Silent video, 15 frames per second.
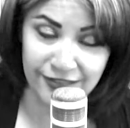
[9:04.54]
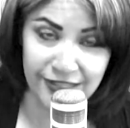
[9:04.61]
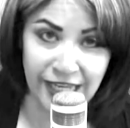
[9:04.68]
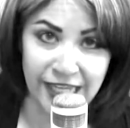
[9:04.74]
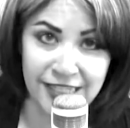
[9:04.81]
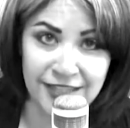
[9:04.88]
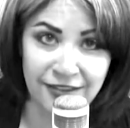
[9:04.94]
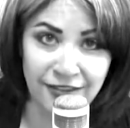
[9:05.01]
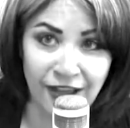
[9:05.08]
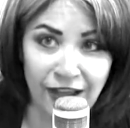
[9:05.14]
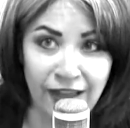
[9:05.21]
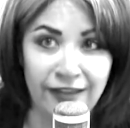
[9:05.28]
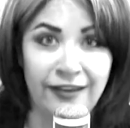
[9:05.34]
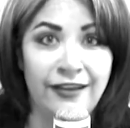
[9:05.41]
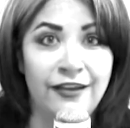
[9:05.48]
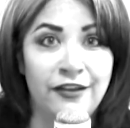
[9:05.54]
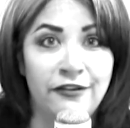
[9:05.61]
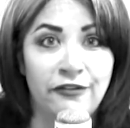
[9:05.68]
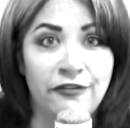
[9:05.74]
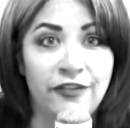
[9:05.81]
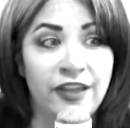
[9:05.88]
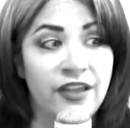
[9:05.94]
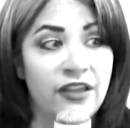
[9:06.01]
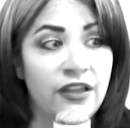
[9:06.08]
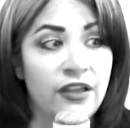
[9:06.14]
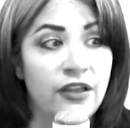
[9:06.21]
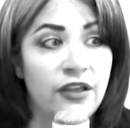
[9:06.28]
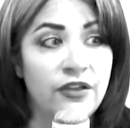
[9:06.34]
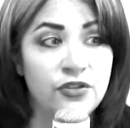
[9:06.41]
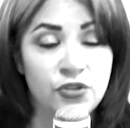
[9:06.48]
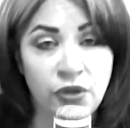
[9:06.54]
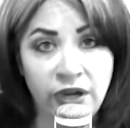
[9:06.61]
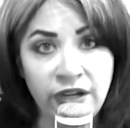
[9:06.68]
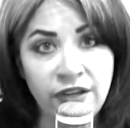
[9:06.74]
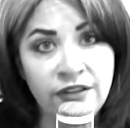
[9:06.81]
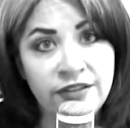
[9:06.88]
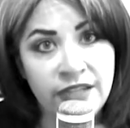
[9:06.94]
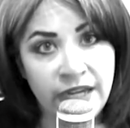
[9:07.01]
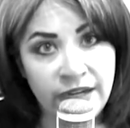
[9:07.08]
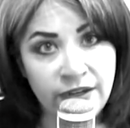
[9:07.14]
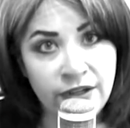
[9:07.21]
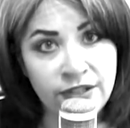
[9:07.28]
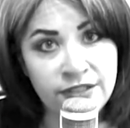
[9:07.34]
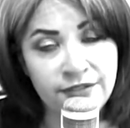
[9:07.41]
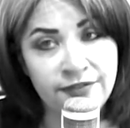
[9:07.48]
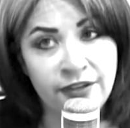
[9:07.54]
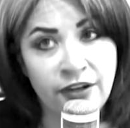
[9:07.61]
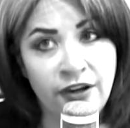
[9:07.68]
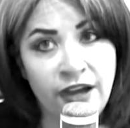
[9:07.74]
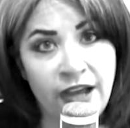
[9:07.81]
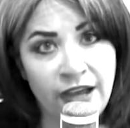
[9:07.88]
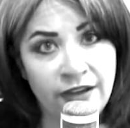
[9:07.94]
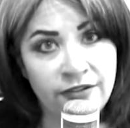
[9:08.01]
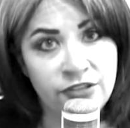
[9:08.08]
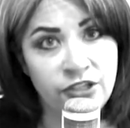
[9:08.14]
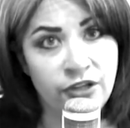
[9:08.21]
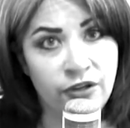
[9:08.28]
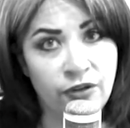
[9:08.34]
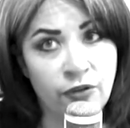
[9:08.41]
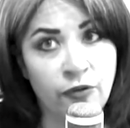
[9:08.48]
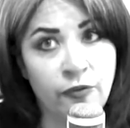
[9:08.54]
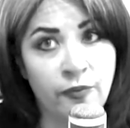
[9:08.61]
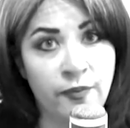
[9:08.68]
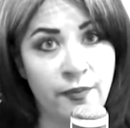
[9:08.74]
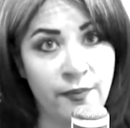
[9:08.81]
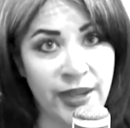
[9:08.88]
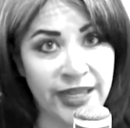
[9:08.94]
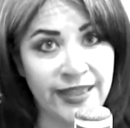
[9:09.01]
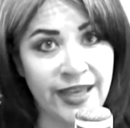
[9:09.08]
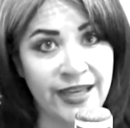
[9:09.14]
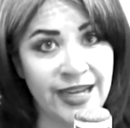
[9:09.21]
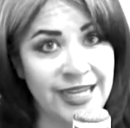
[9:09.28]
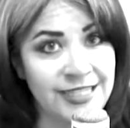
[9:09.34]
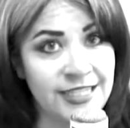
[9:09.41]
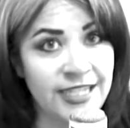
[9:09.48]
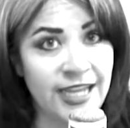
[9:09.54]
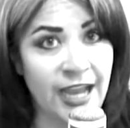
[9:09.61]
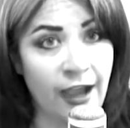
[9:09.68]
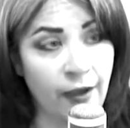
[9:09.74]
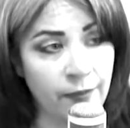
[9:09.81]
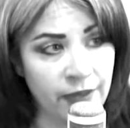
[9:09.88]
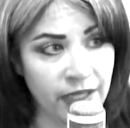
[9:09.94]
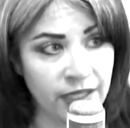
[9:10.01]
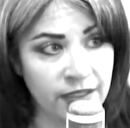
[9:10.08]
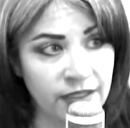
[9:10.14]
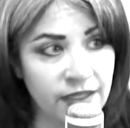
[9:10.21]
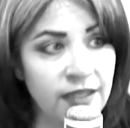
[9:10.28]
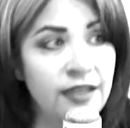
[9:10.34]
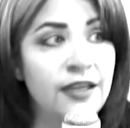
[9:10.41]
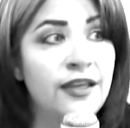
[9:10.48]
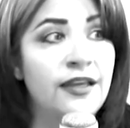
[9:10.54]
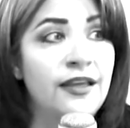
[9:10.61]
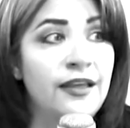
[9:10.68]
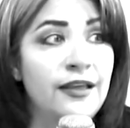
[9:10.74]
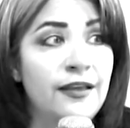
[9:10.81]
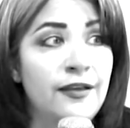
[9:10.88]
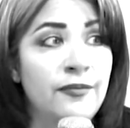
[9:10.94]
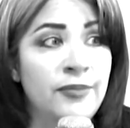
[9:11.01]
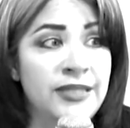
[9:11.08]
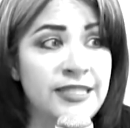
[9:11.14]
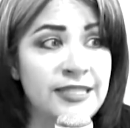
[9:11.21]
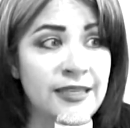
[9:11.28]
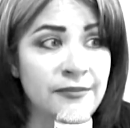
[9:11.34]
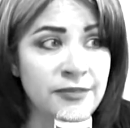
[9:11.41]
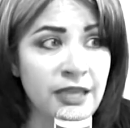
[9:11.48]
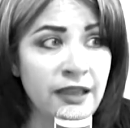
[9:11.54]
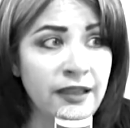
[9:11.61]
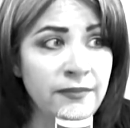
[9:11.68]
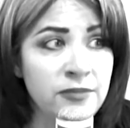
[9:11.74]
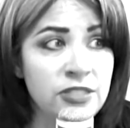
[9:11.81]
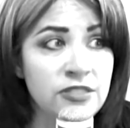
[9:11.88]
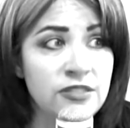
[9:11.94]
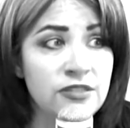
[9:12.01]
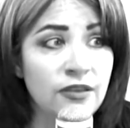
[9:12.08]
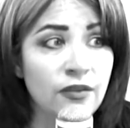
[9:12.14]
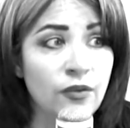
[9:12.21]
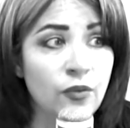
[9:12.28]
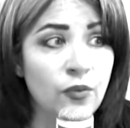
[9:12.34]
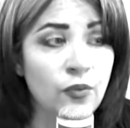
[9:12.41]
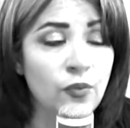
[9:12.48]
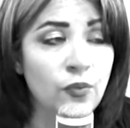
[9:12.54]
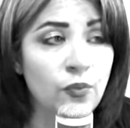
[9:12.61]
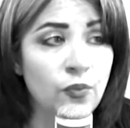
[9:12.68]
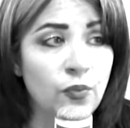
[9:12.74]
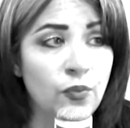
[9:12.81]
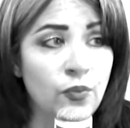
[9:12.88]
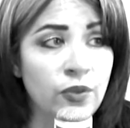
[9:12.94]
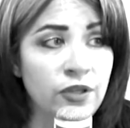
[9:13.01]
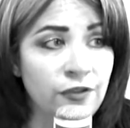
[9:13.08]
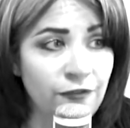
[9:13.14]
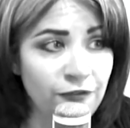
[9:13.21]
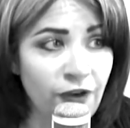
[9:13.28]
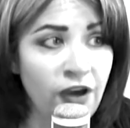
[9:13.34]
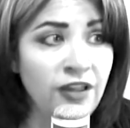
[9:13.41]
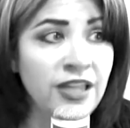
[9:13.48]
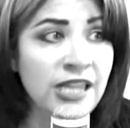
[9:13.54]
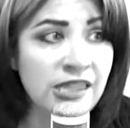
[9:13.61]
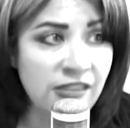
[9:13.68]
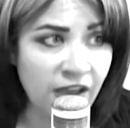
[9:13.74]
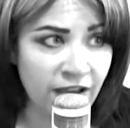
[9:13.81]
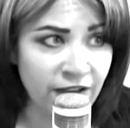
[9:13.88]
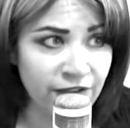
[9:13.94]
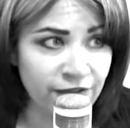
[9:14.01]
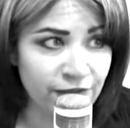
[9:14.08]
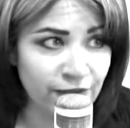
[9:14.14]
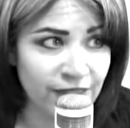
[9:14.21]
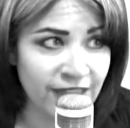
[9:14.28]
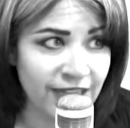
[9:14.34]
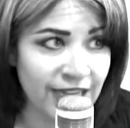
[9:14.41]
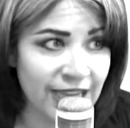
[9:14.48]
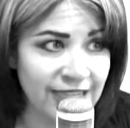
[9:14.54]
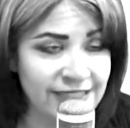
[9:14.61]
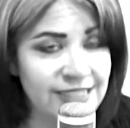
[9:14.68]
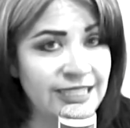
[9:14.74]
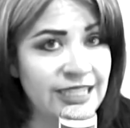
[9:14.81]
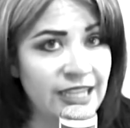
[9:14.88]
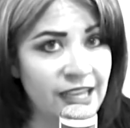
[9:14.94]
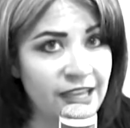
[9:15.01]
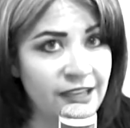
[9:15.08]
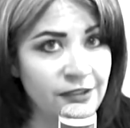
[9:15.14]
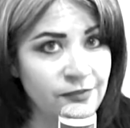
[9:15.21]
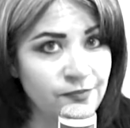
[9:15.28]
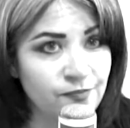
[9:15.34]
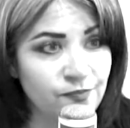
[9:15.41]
takes a lot of trial and error to figure out how to make that idea happen. But sometimes when you fall in love with an idea